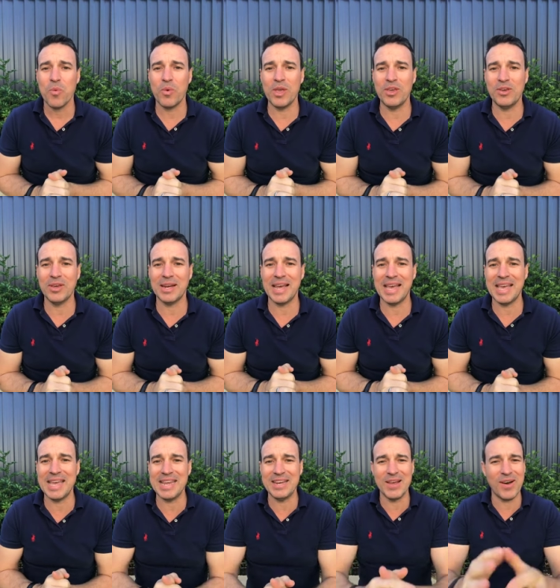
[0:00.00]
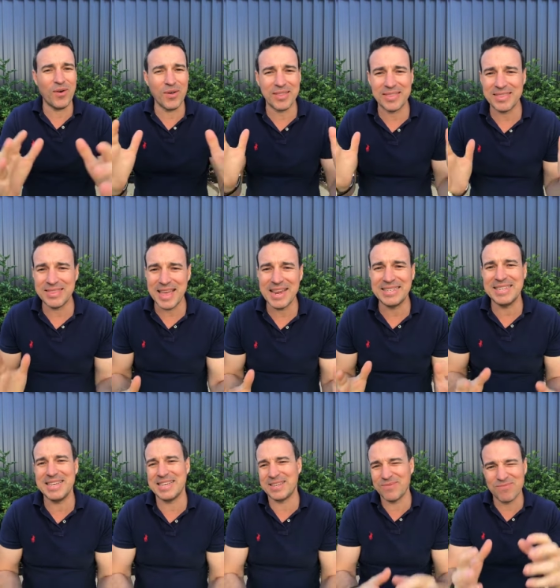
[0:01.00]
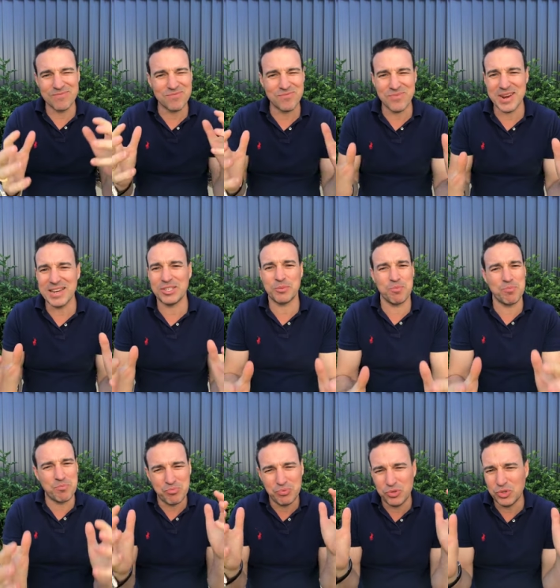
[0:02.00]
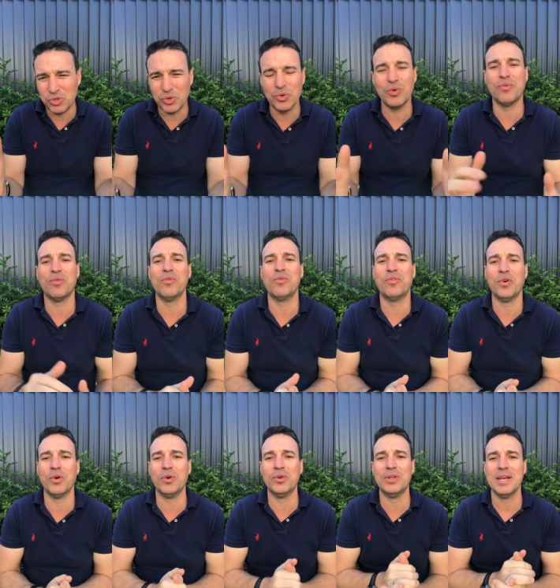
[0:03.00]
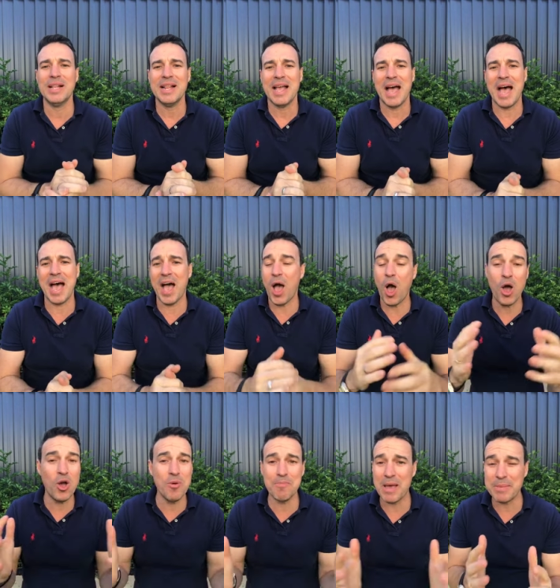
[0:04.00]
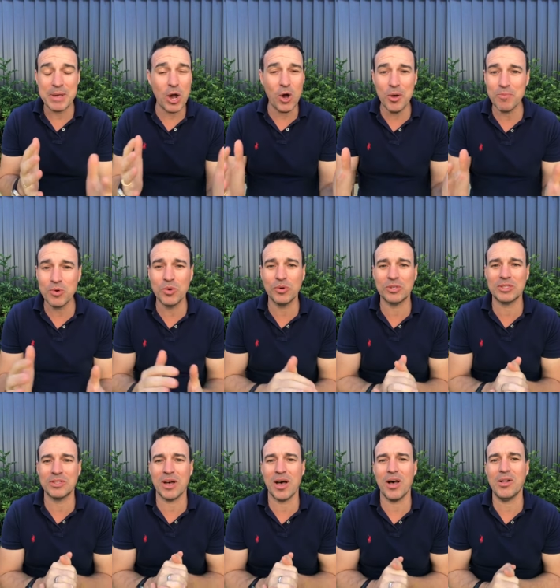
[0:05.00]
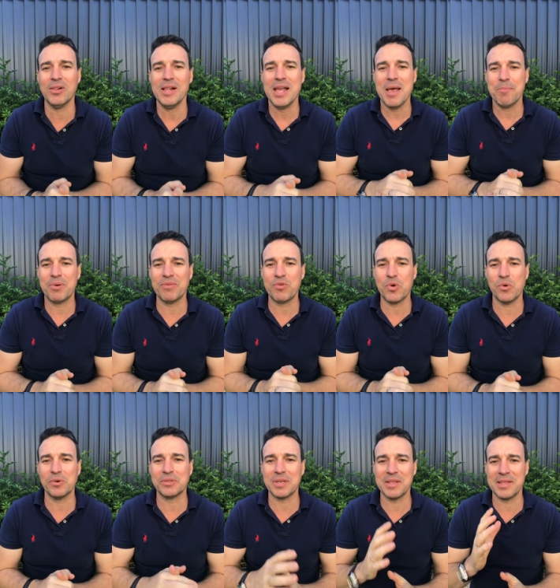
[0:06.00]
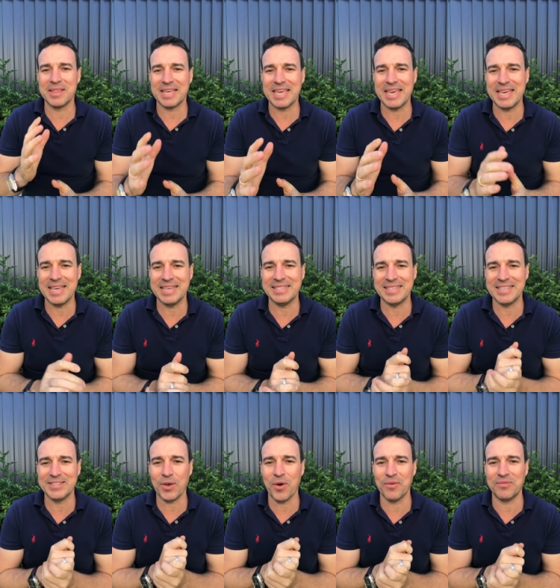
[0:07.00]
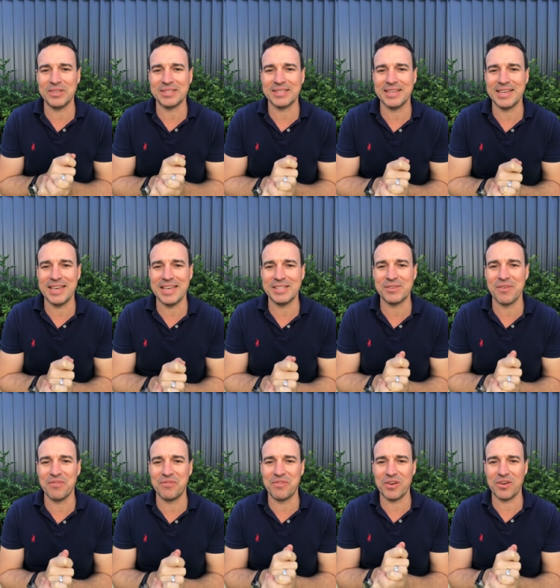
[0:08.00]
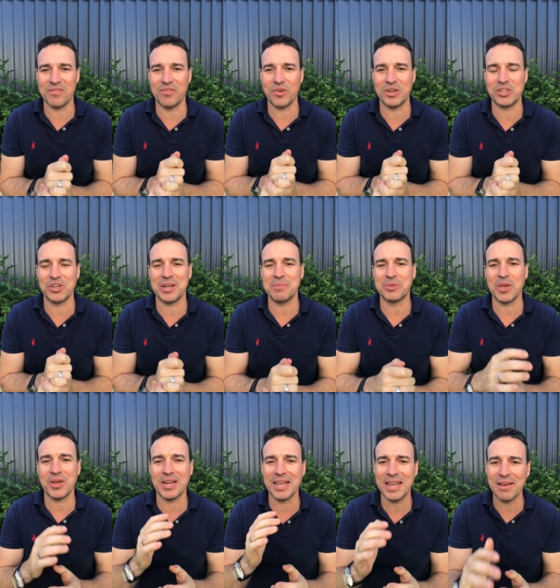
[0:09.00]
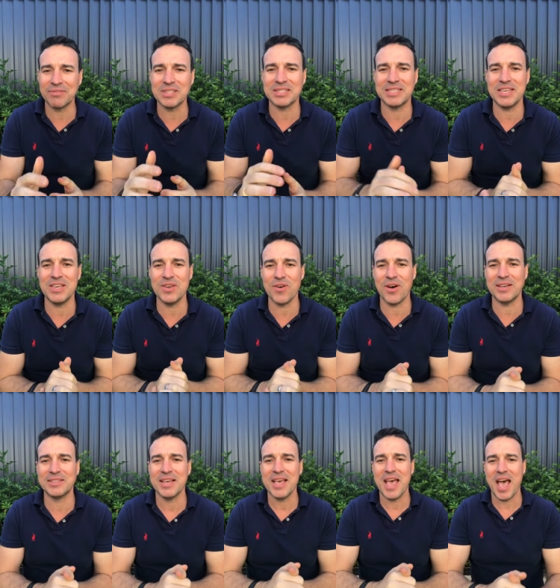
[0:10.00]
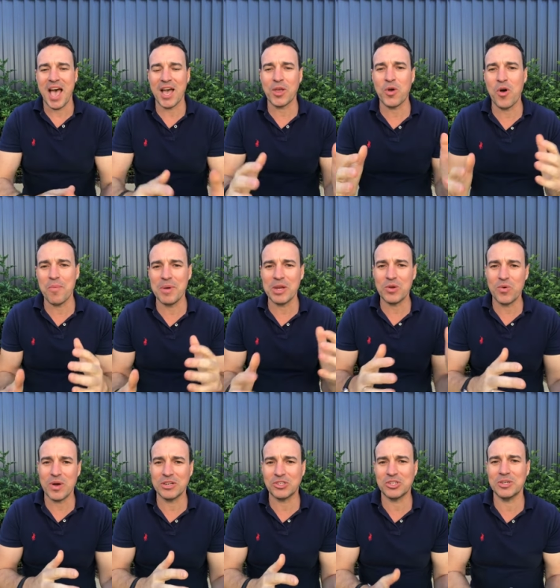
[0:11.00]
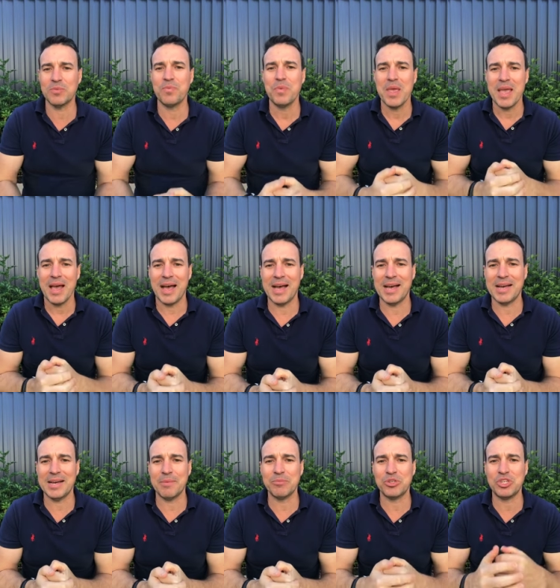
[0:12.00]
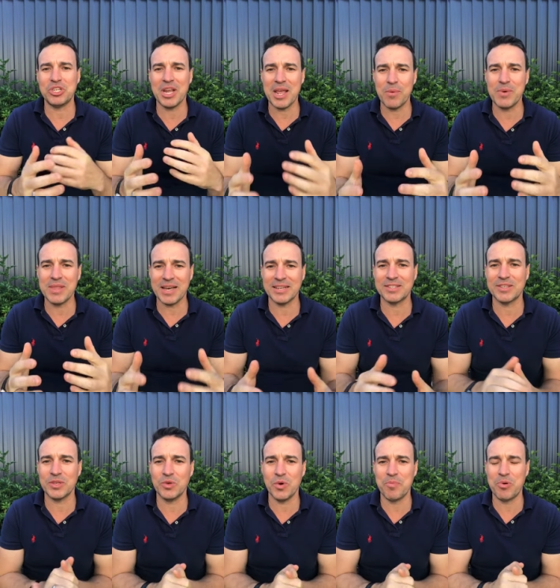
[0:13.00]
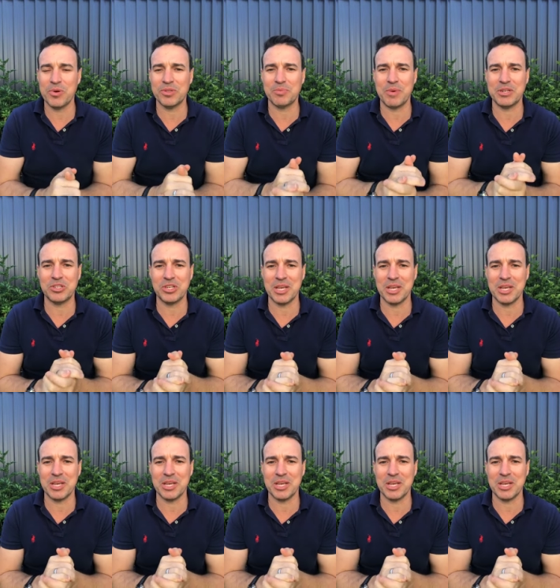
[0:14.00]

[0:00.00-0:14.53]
where you can eat authentic, rich, beautiful food, uh, home, maybe home cooked style, but of course the key is, is obviously it's very, very cheap. So I'd love to see you guys uh, comment, question, um, share with us your Perth's best